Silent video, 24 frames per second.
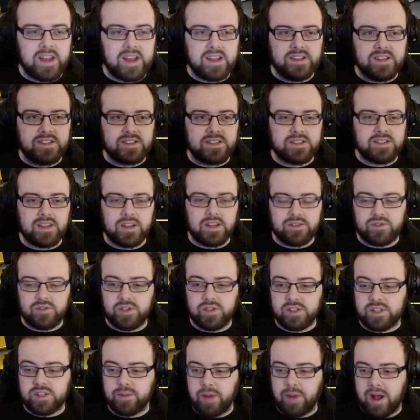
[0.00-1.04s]
that is
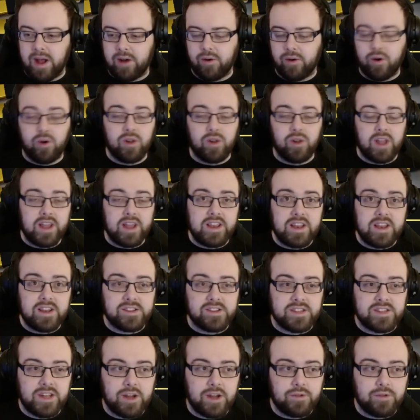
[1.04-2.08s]
just about all I
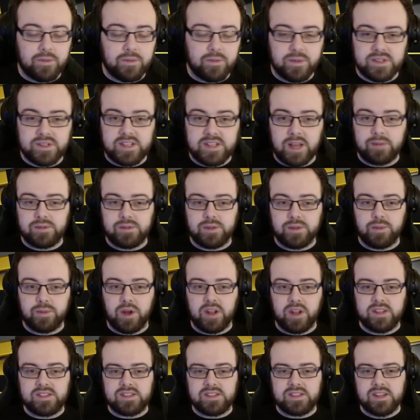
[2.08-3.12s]
needed to know from this game, to
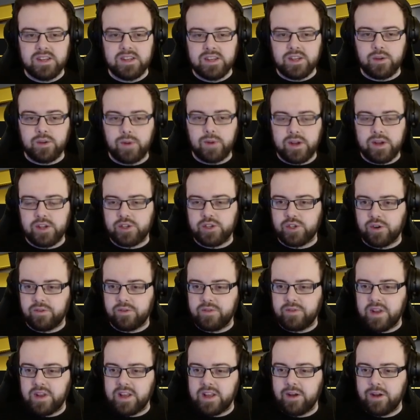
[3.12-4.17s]
be honest. Quite a
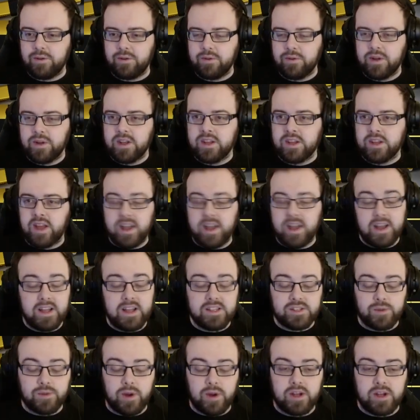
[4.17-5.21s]
short video.
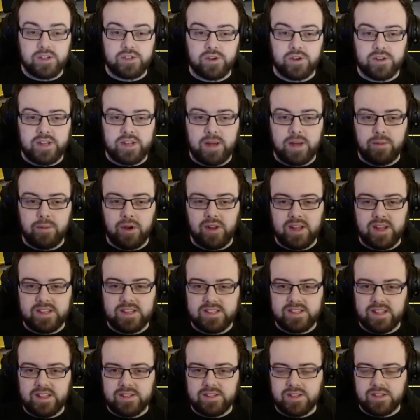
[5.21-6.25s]
It is quite a short demo.
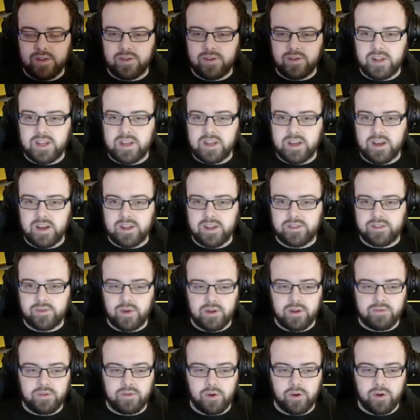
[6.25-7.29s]
Like I said, there's only
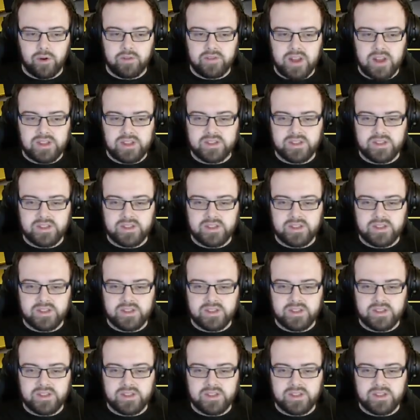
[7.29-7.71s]
3 or 4